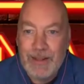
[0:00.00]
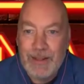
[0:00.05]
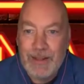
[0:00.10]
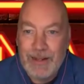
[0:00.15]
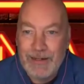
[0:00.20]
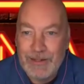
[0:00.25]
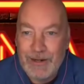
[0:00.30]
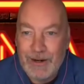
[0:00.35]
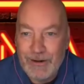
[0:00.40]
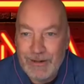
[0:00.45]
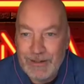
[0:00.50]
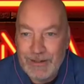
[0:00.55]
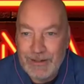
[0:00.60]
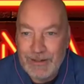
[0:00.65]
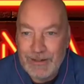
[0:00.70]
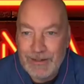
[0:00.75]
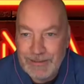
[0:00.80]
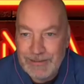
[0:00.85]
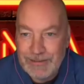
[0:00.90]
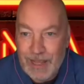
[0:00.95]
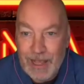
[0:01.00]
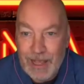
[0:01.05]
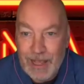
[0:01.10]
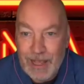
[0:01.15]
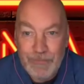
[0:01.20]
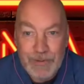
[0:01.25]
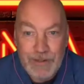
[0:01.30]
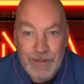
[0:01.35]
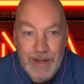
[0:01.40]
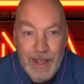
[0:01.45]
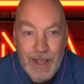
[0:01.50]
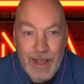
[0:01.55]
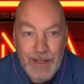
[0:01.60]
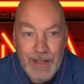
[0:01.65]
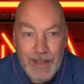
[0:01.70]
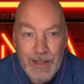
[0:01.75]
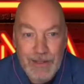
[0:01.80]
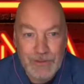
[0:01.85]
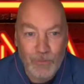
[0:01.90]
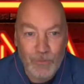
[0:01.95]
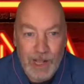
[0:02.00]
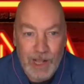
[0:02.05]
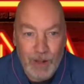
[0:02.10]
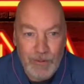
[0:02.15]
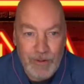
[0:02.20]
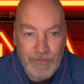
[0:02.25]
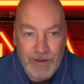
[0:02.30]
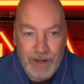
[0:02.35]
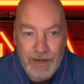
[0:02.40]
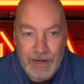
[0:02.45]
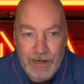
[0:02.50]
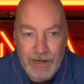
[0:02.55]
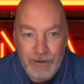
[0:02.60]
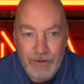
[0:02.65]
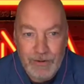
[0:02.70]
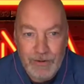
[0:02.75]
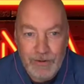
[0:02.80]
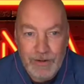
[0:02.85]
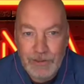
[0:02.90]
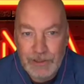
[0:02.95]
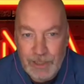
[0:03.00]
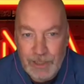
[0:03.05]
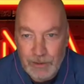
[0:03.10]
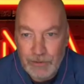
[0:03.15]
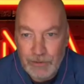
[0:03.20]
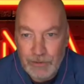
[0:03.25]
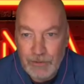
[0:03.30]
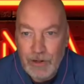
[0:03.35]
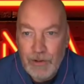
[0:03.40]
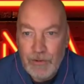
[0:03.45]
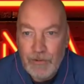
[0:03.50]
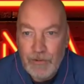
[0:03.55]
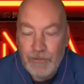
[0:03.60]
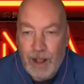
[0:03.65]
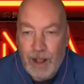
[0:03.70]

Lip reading: And our guests have been as well. We've got Eric Tschetter